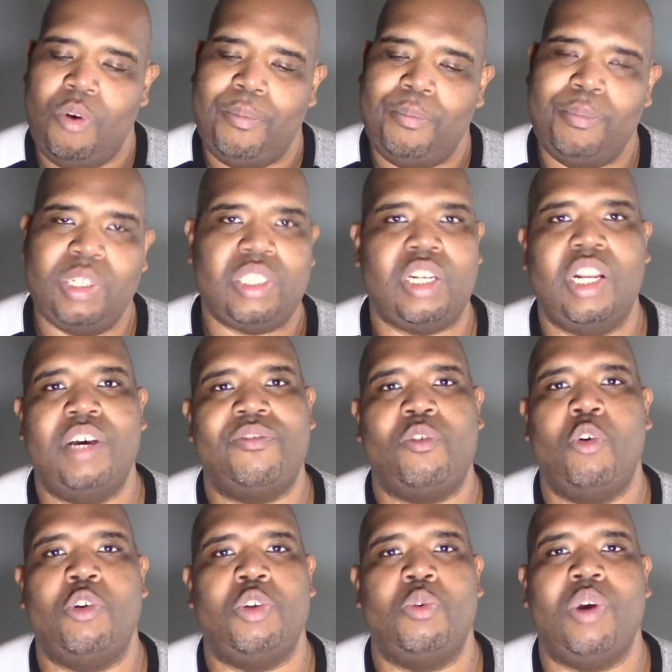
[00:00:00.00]
Much love
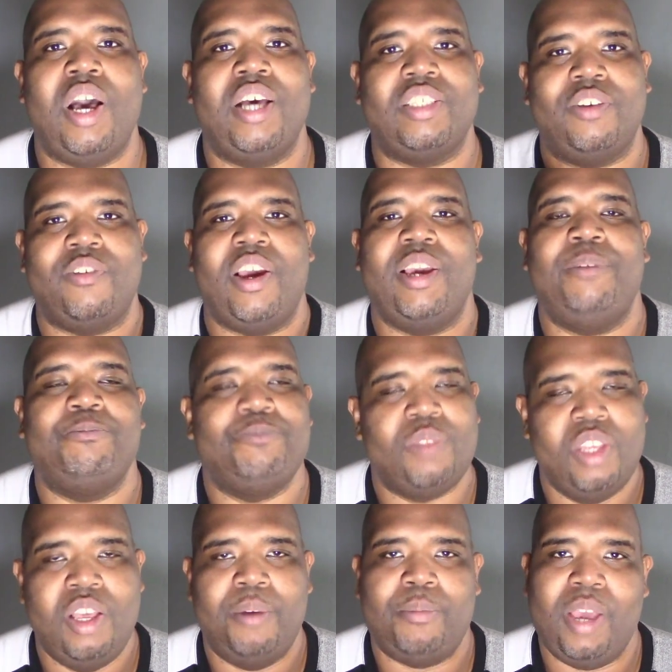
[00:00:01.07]
for you guys, all right?
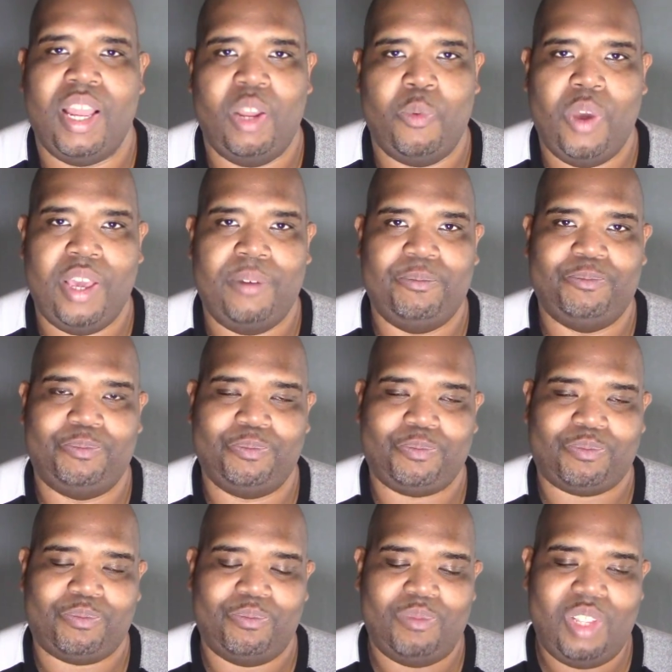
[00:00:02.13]
But anyway,
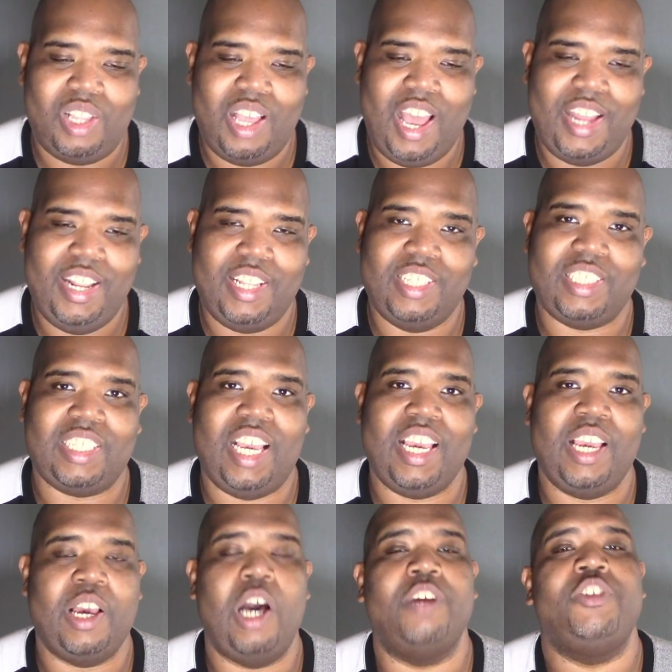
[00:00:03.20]
I need to
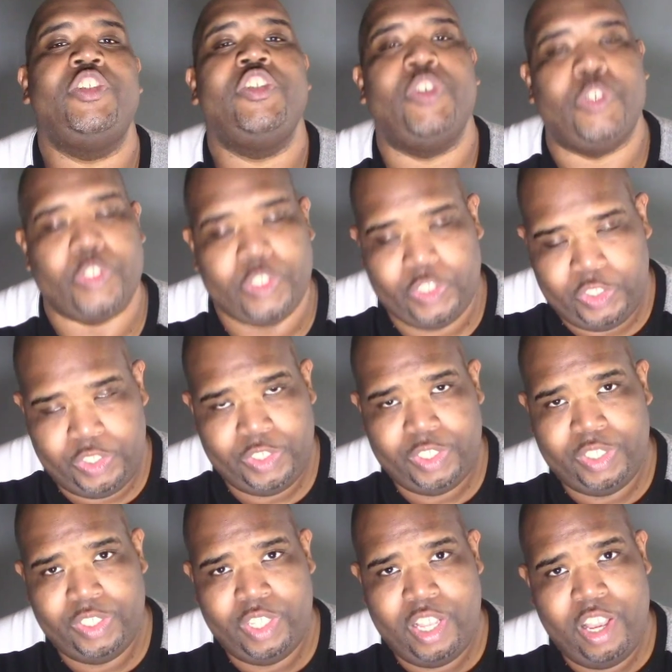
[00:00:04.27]
say adieu.
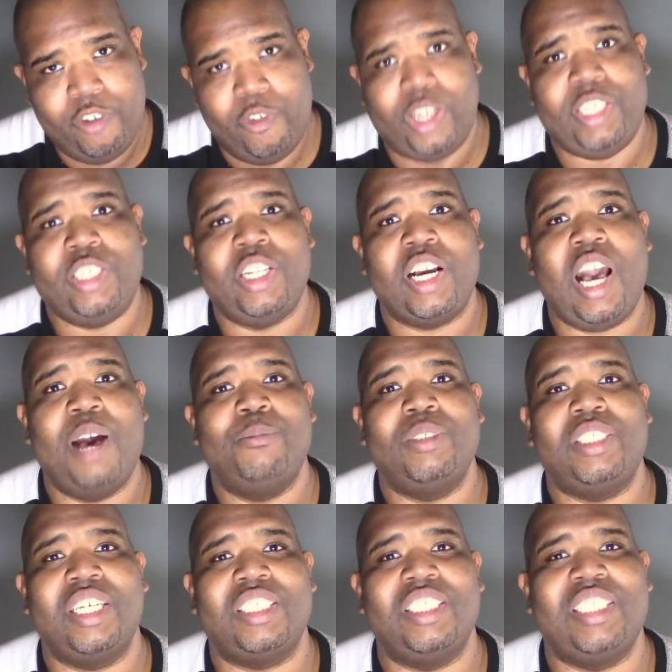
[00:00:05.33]
Write in the comment
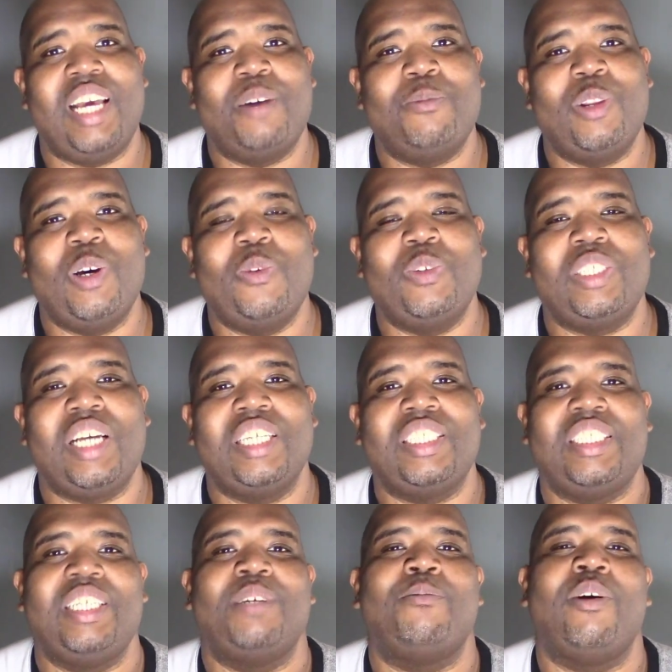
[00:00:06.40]
section down below what you guys
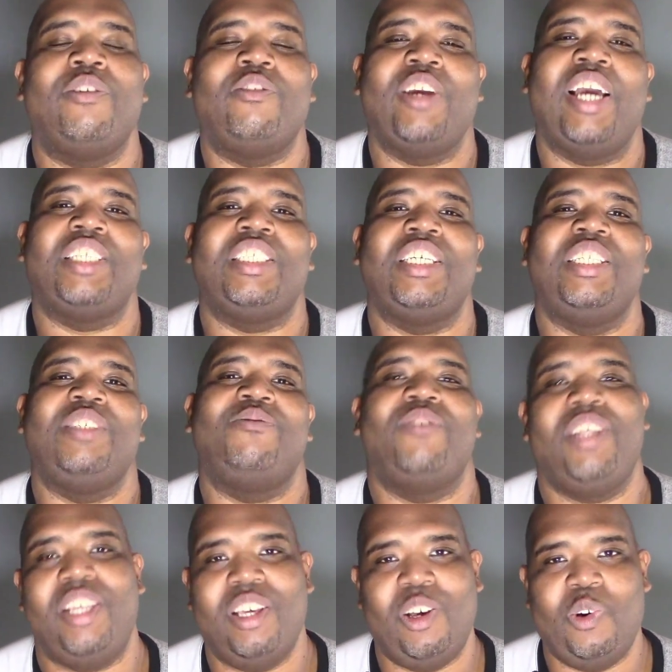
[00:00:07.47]
think of my reaction in this
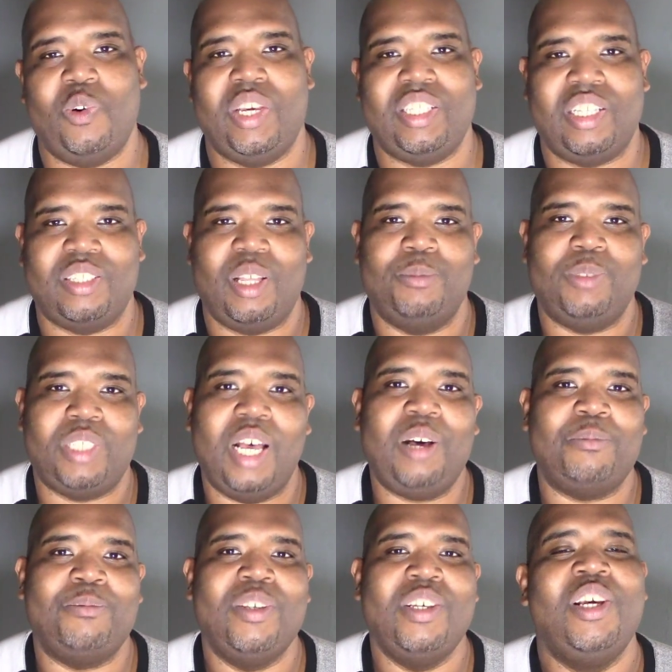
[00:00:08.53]
video. Hit the thumbs
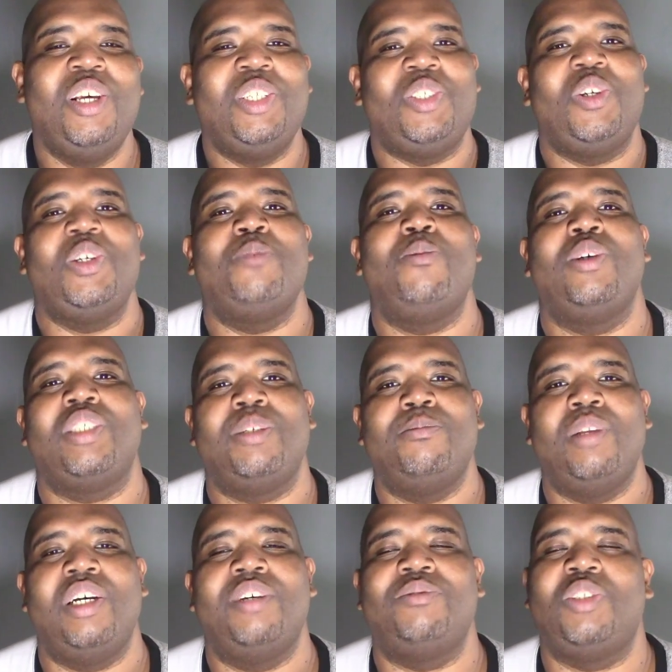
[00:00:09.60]
up. Show your boy
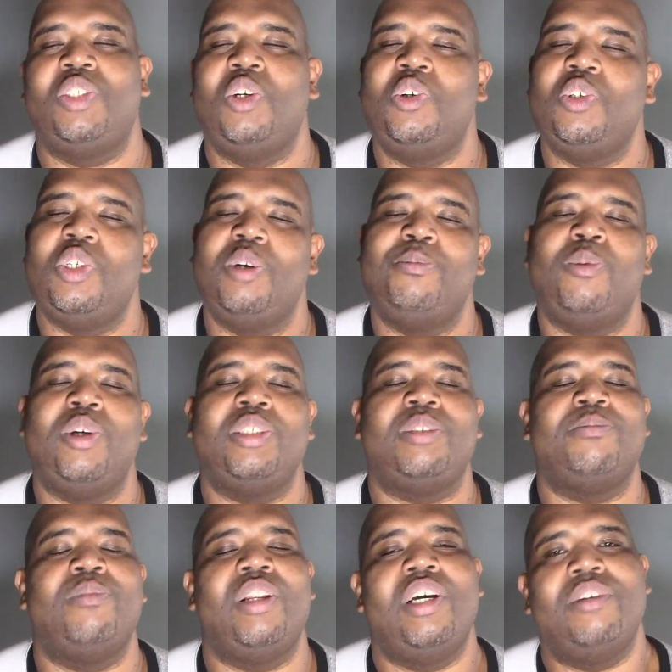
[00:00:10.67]
some love. Show your boy
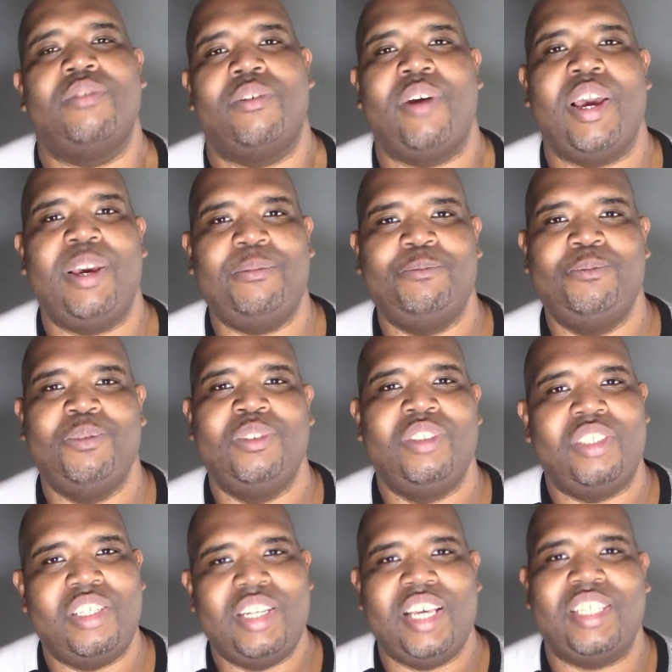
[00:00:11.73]
some love, all right?
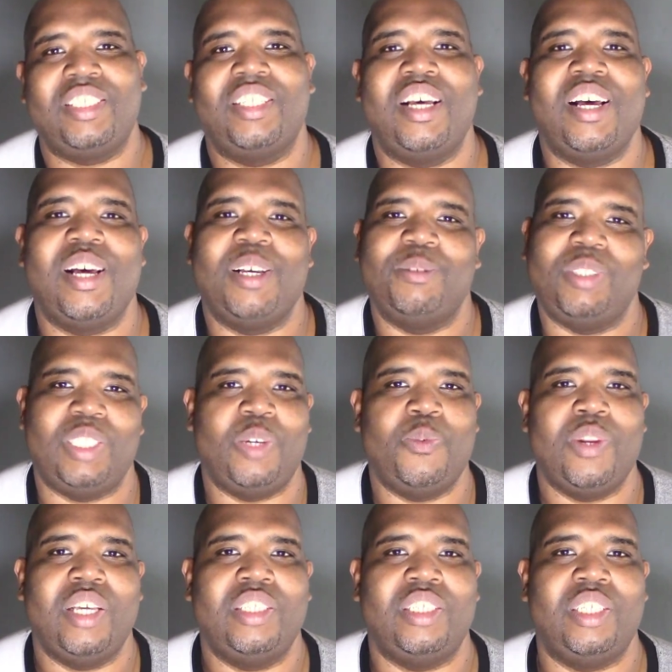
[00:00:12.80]
Till next time. See you
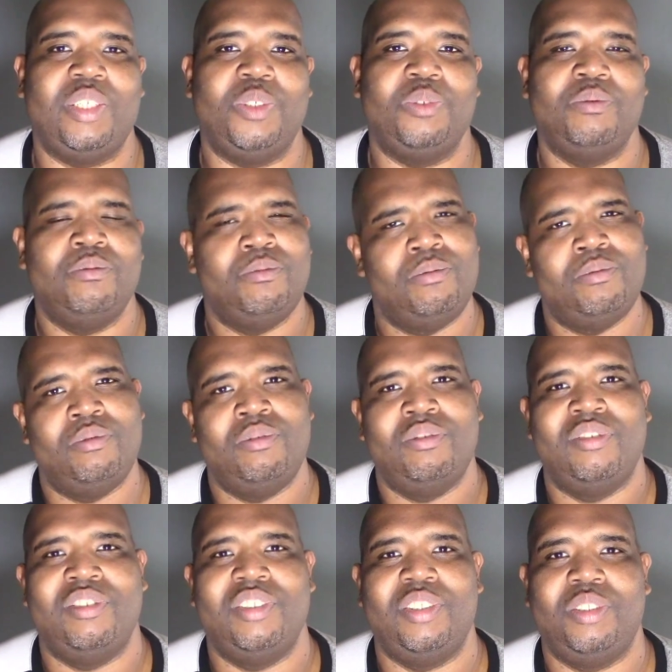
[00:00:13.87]
when I see you.
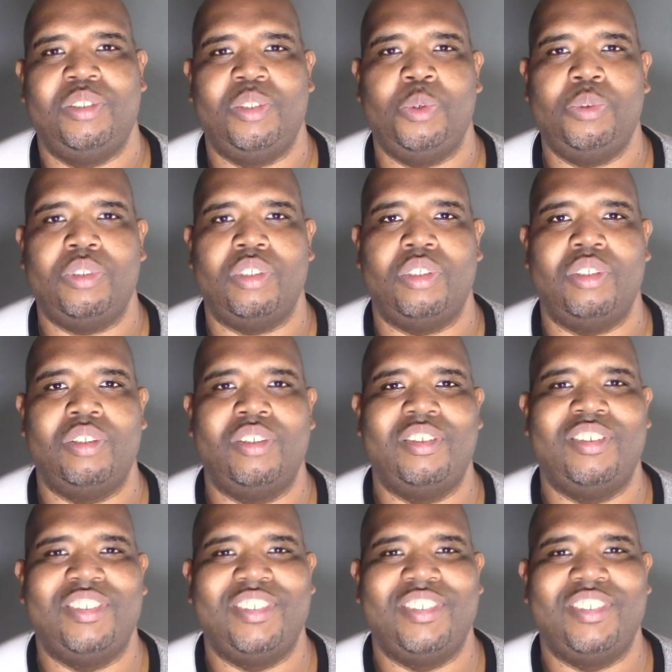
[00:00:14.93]
Deuces.